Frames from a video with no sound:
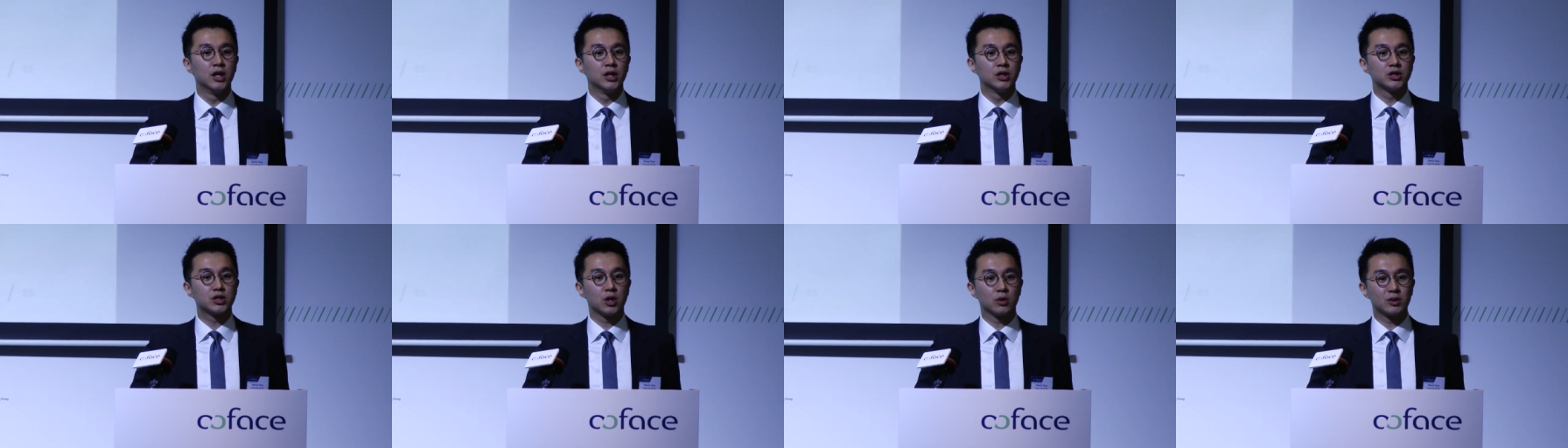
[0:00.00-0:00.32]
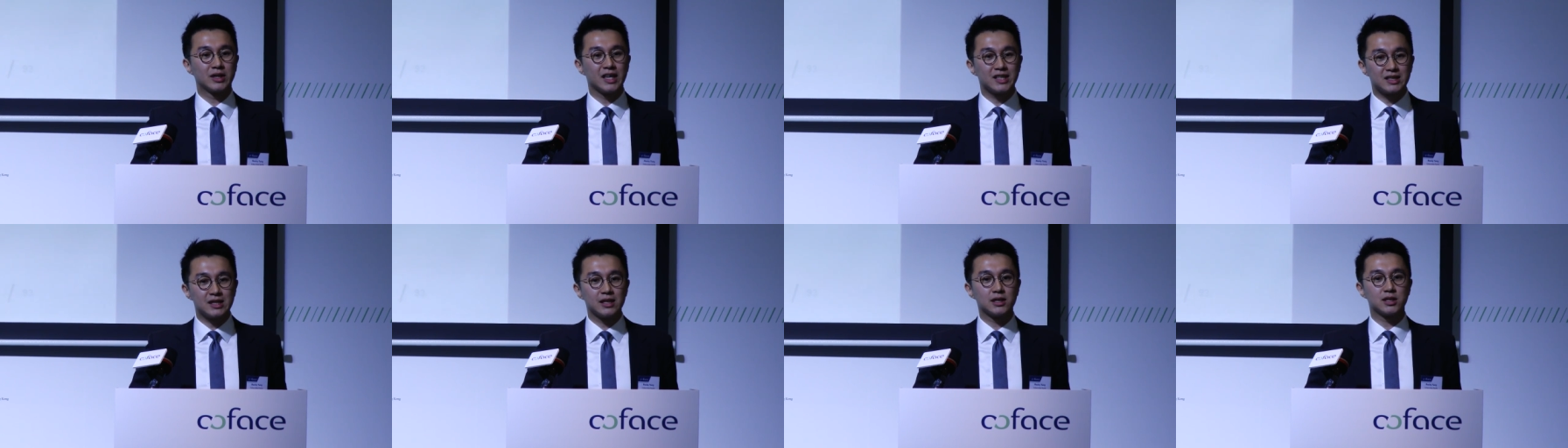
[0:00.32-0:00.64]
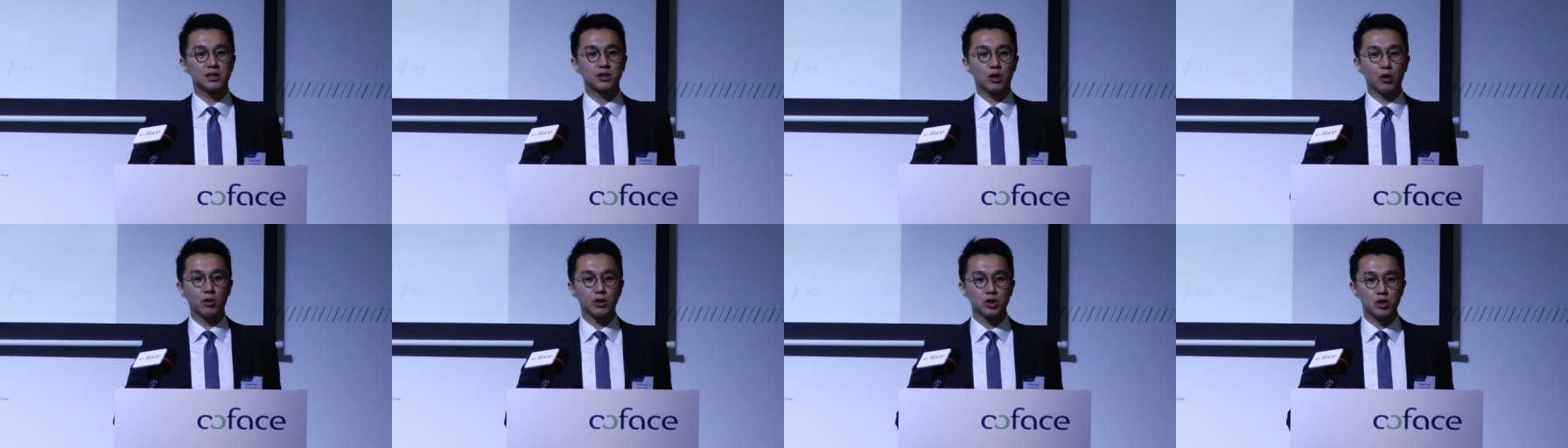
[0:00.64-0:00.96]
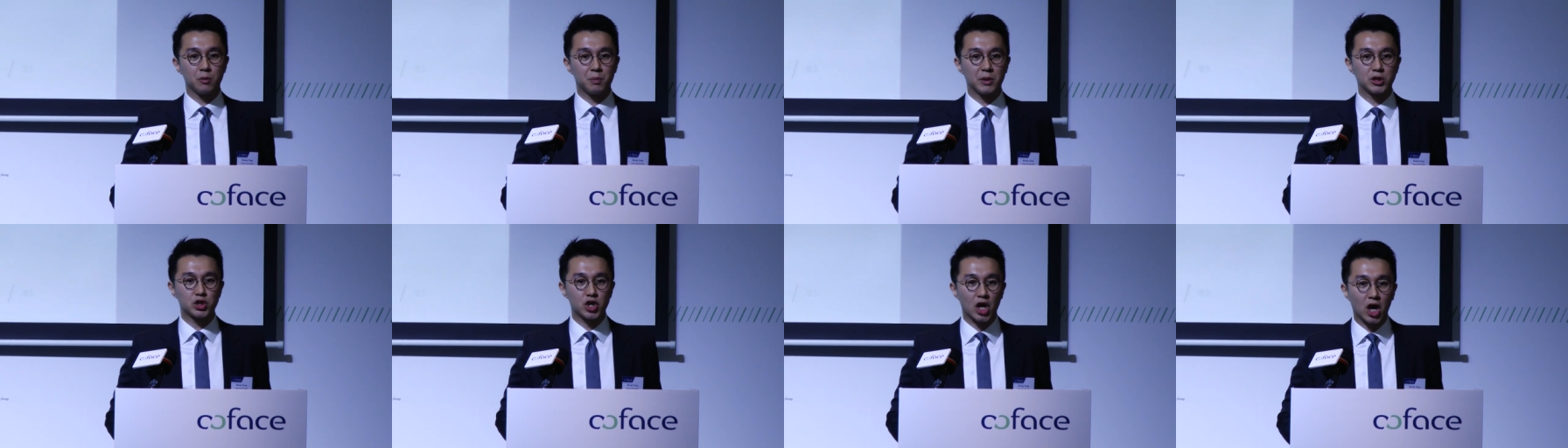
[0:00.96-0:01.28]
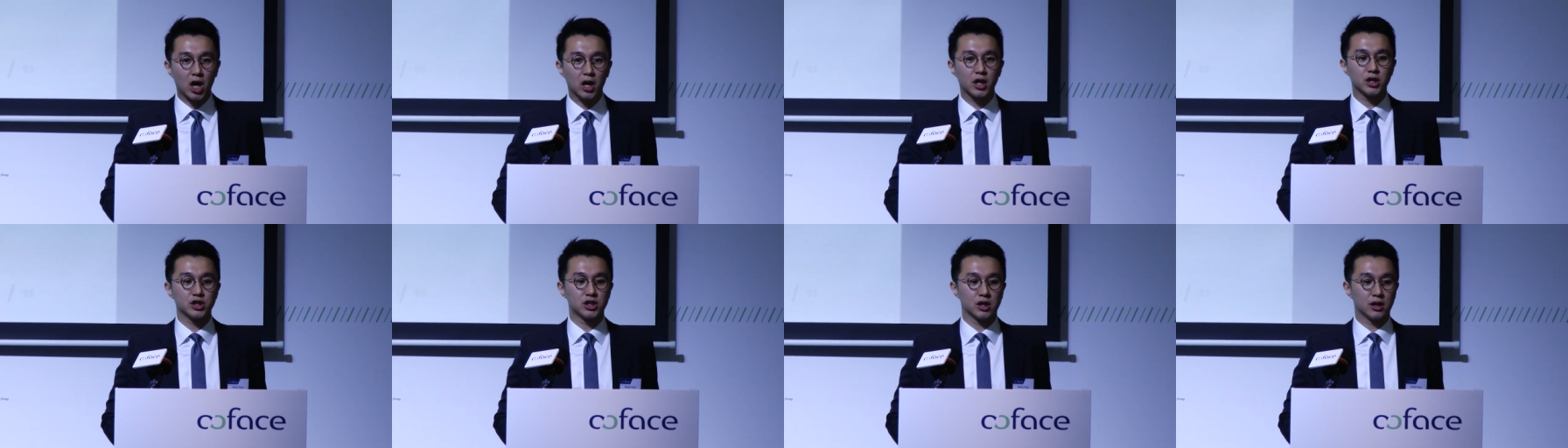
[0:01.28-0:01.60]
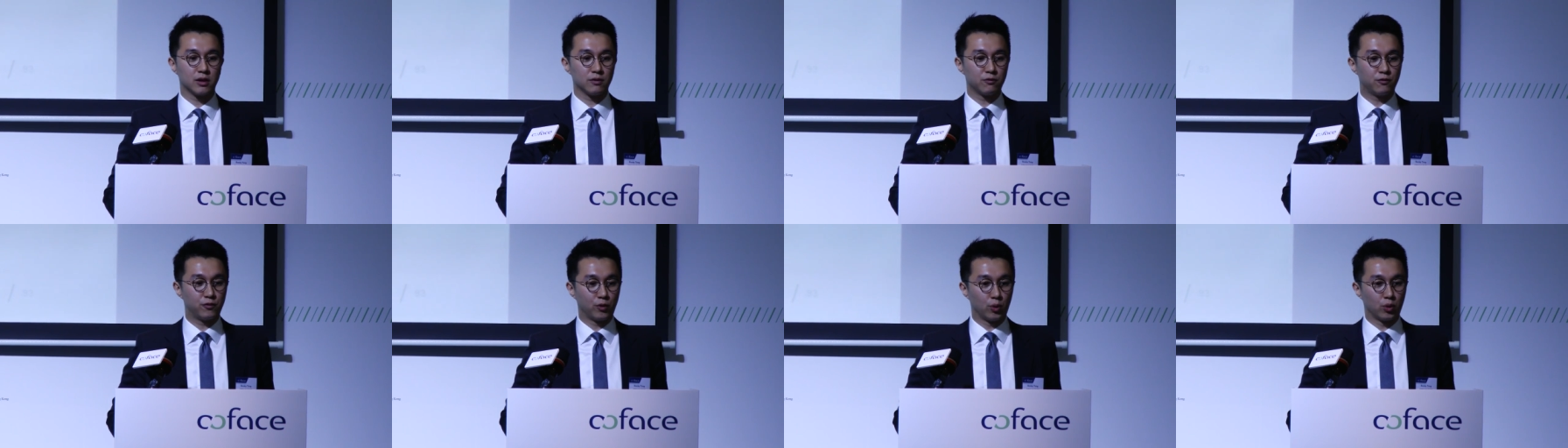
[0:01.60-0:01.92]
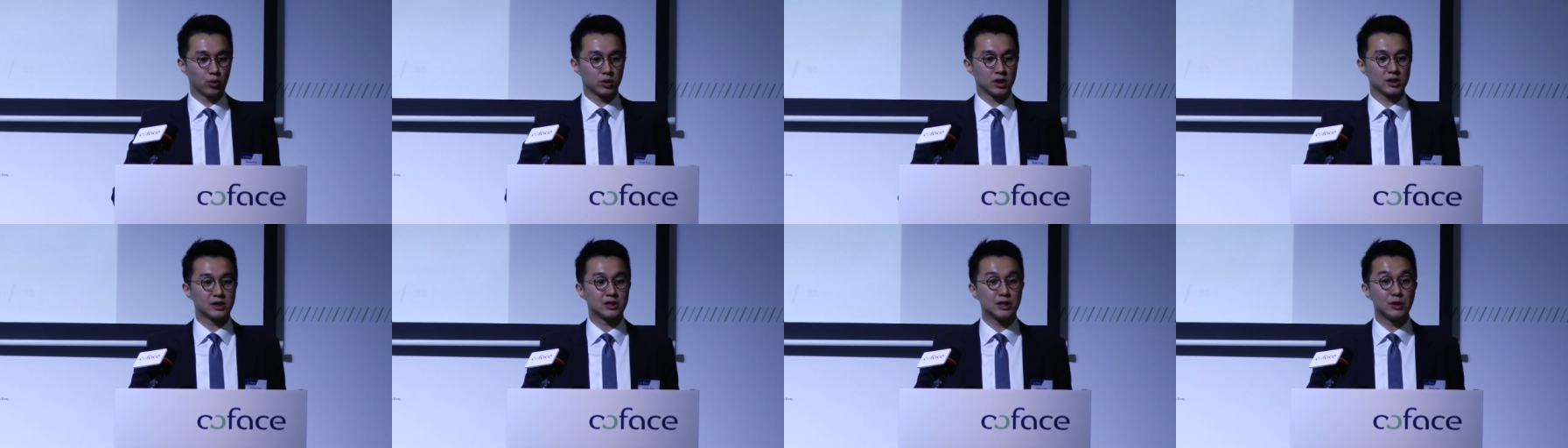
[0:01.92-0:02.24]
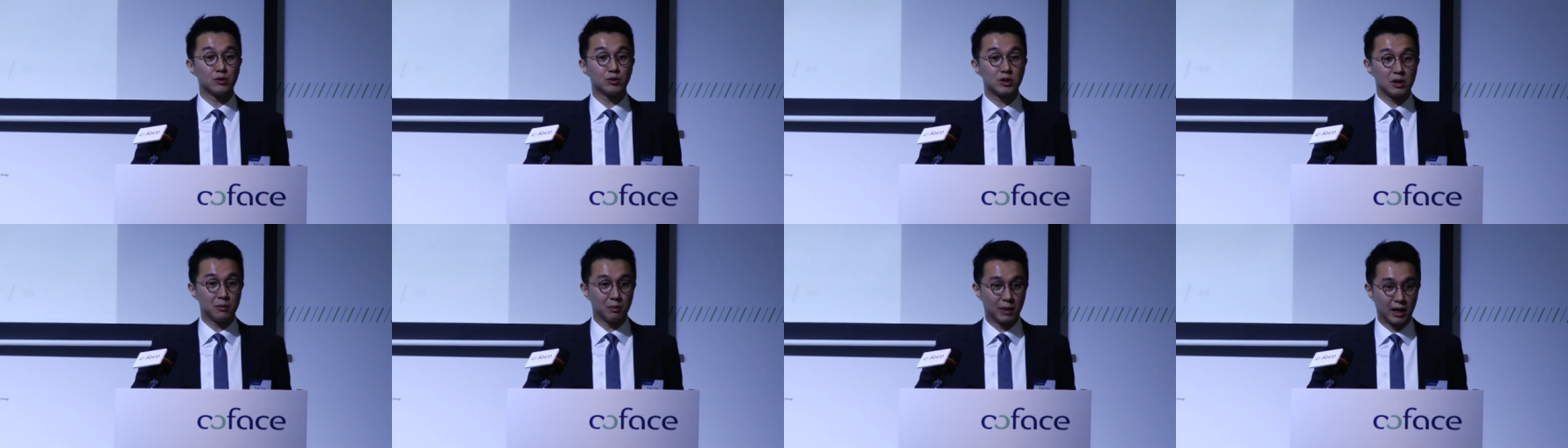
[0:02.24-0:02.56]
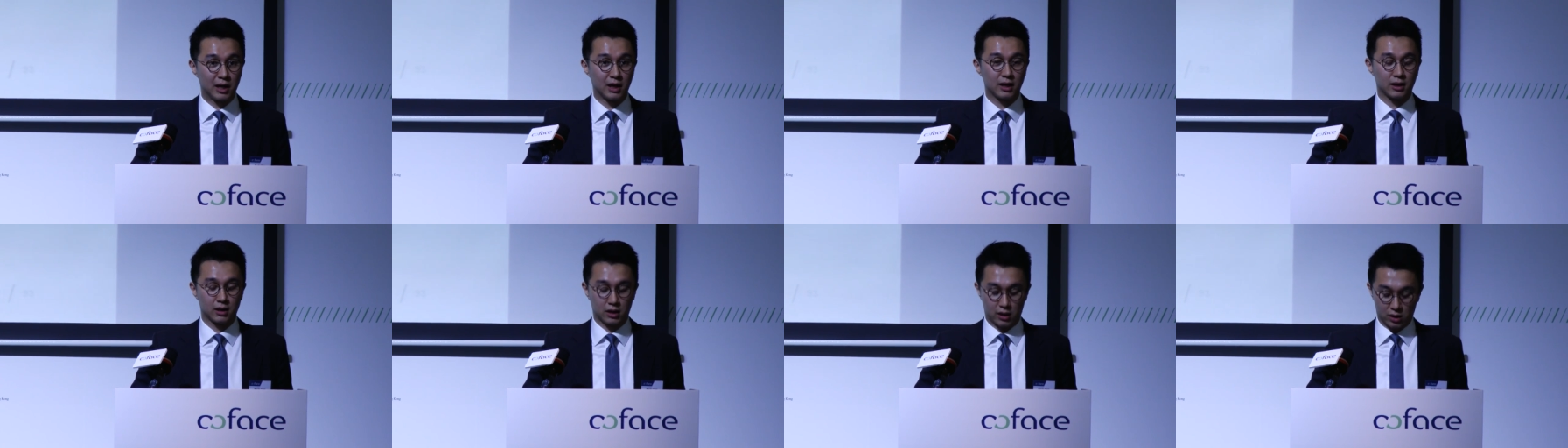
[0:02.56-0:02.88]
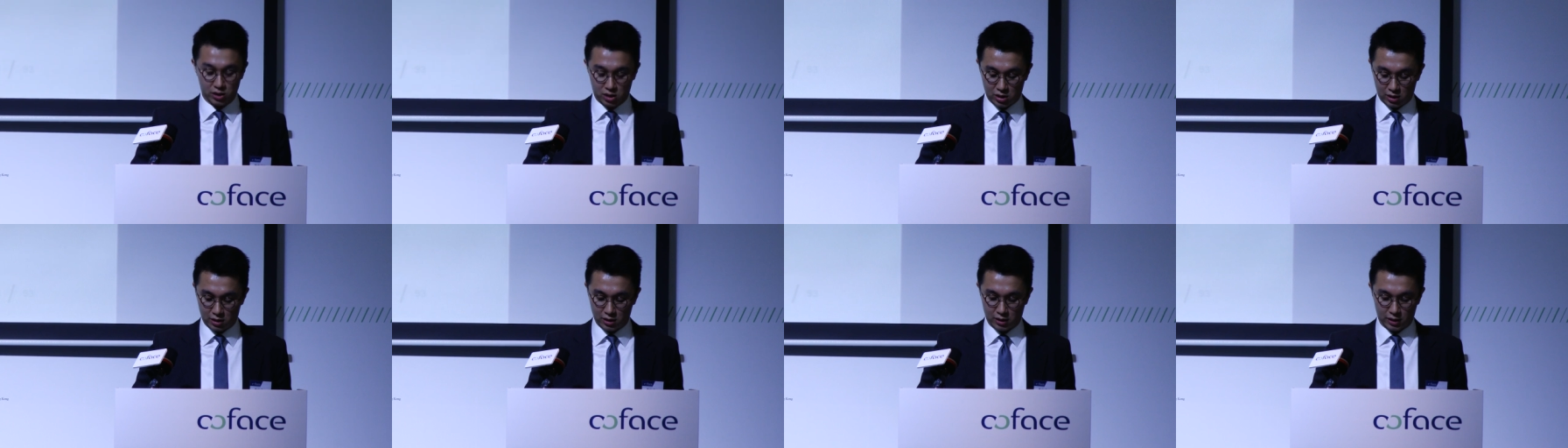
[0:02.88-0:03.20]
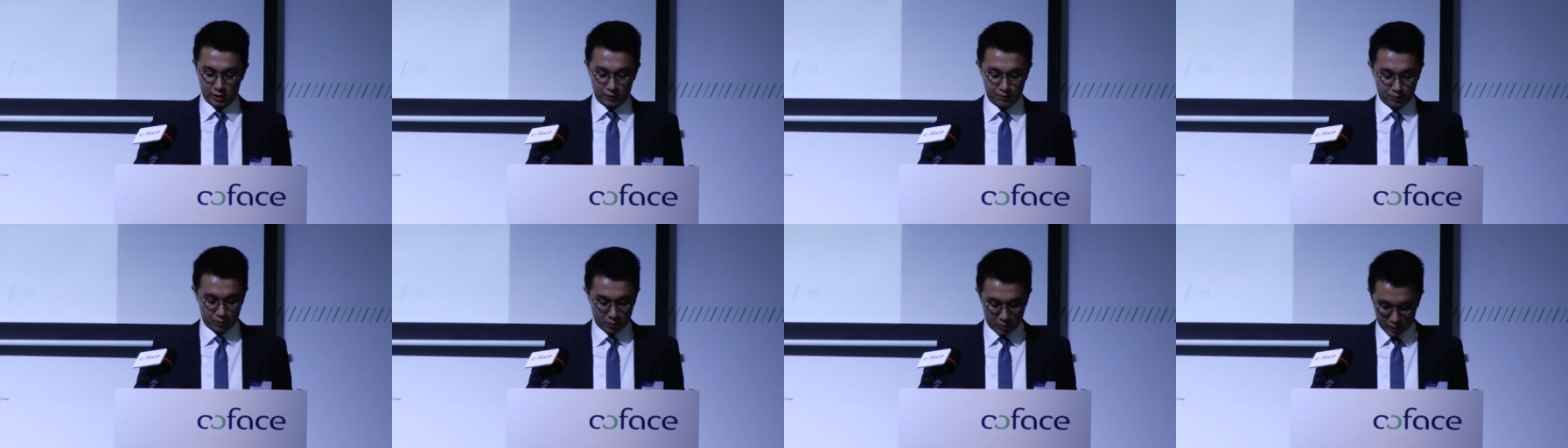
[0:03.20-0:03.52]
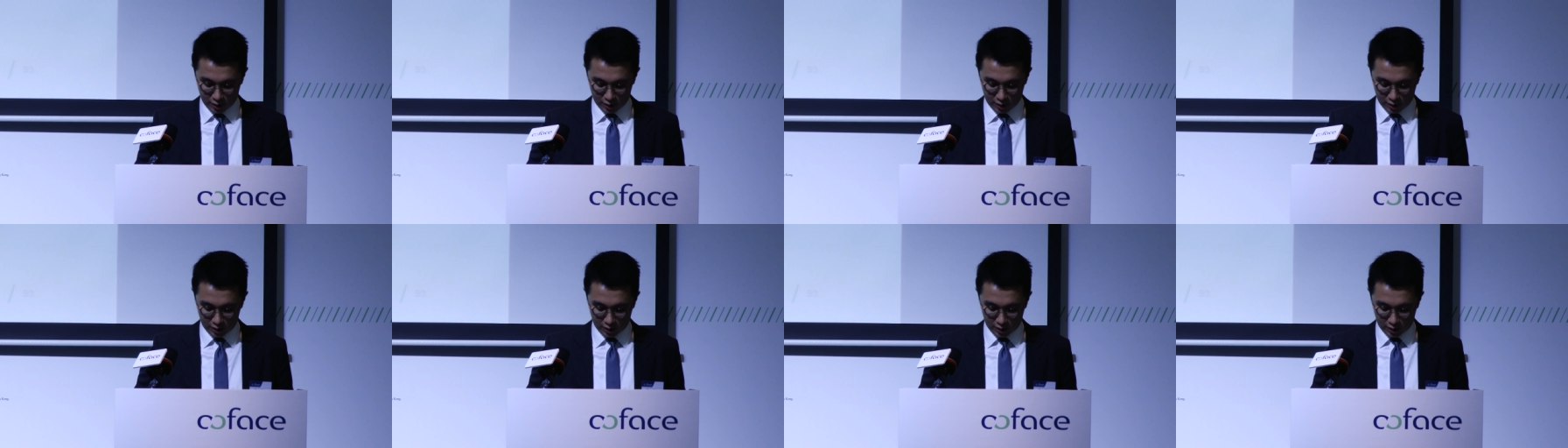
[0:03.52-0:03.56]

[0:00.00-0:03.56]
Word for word: So this is going to be challenging for the steel demand in China.